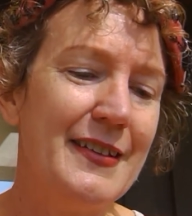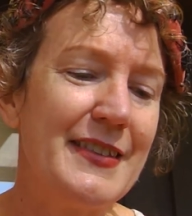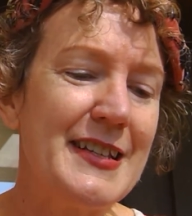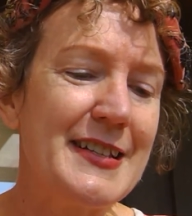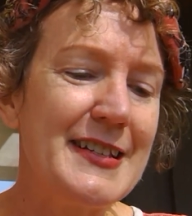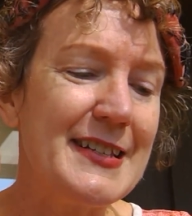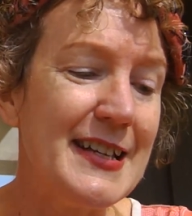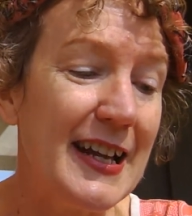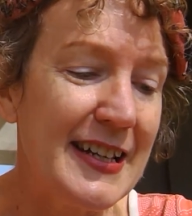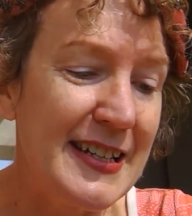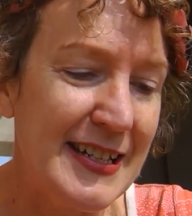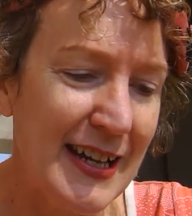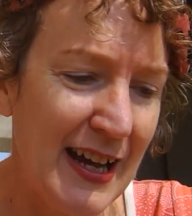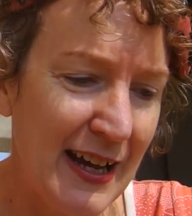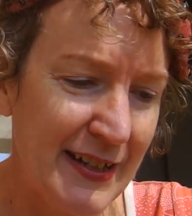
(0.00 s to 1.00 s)
This is
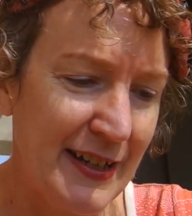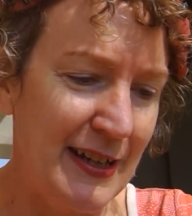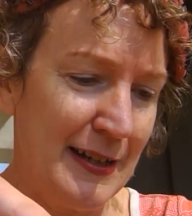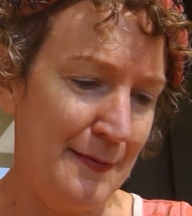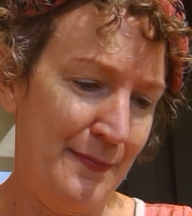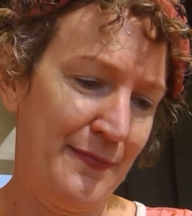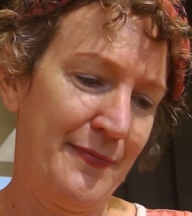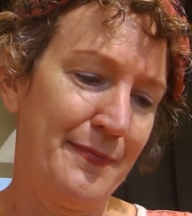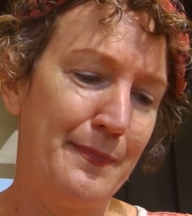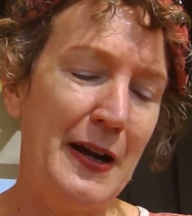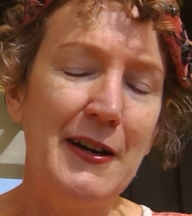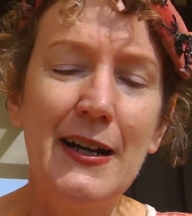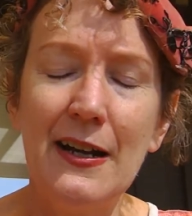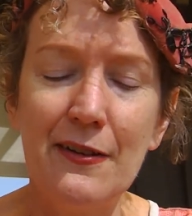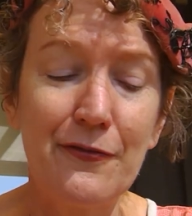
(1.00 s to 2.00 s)
Dada,
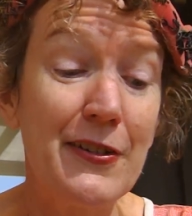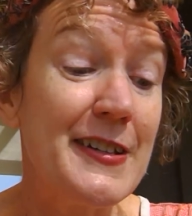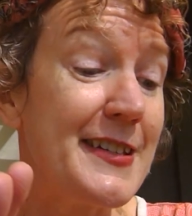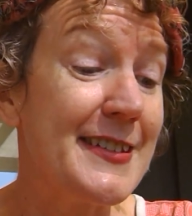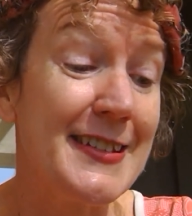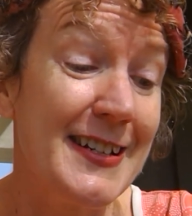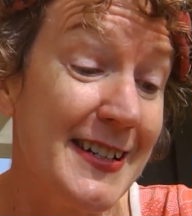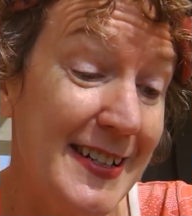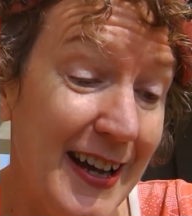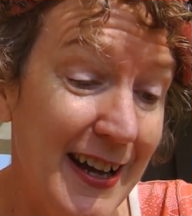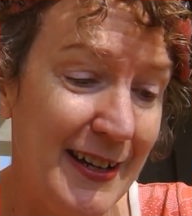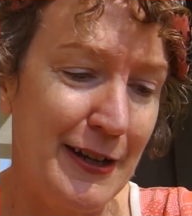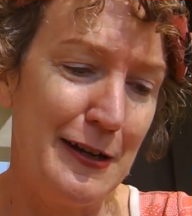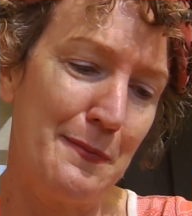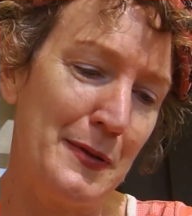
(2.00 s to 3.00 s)
Barry Humphries is a
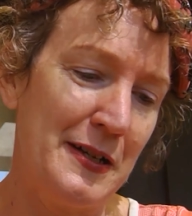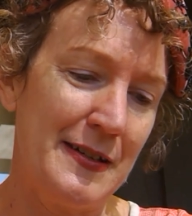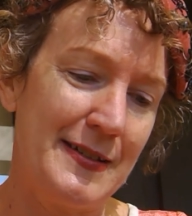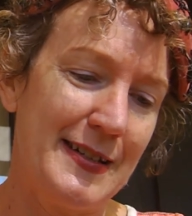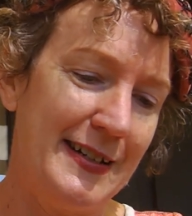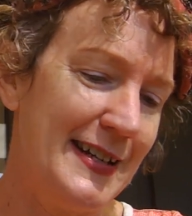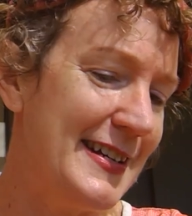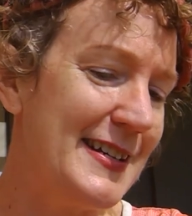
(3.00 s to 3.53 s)
dada person.